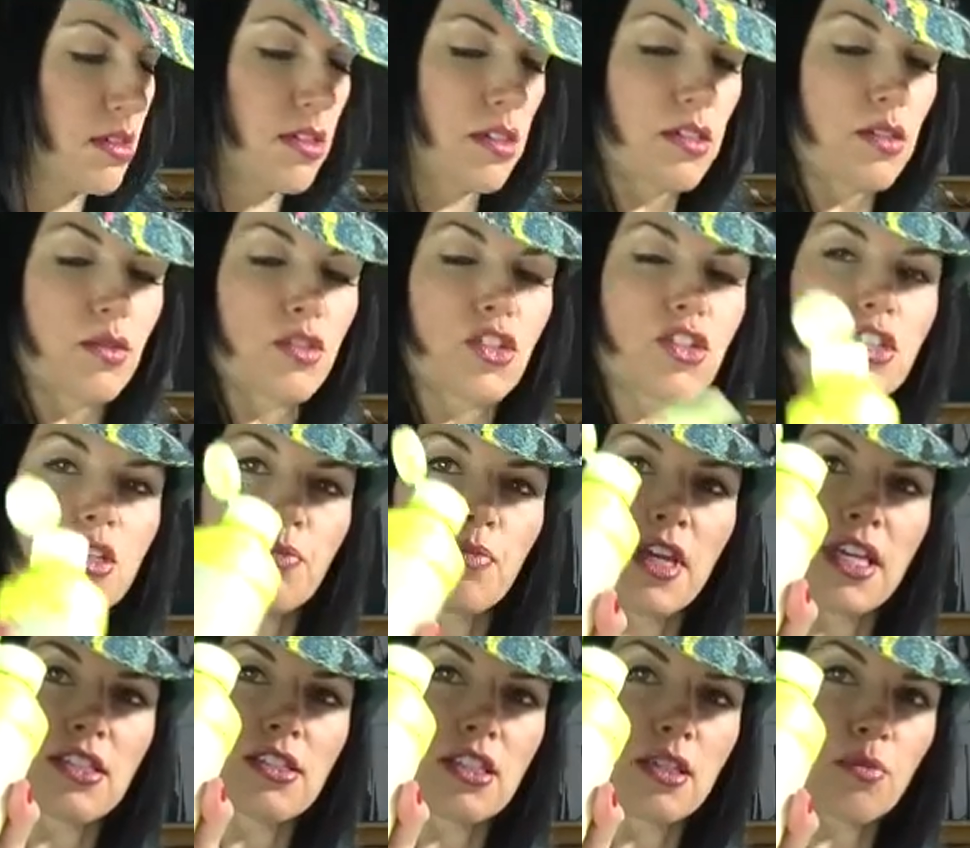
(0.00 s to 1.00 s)
So just a
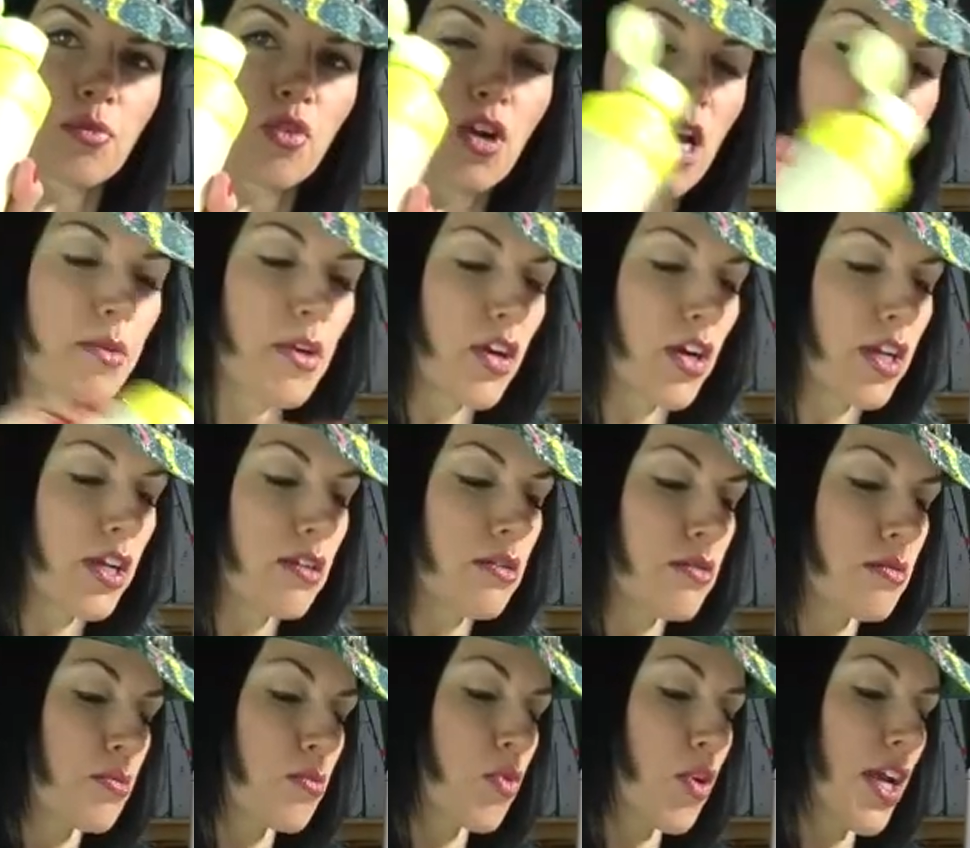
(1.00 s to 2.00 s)
basic primary
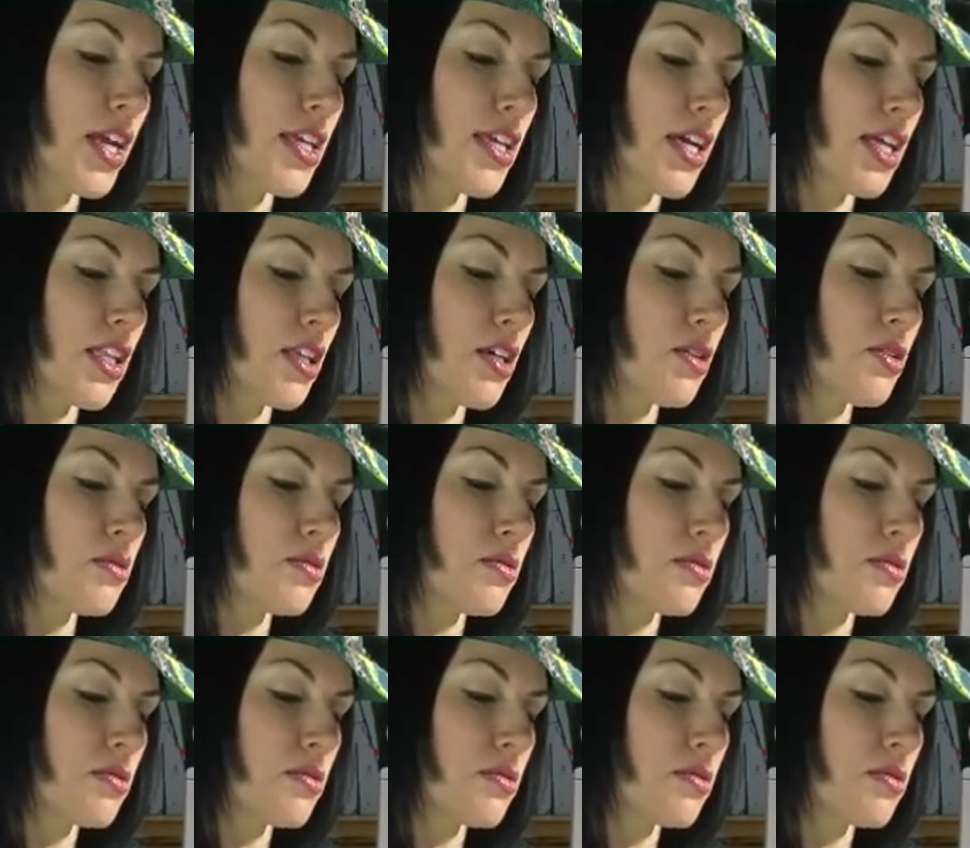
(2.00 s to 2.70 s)
bright yellow.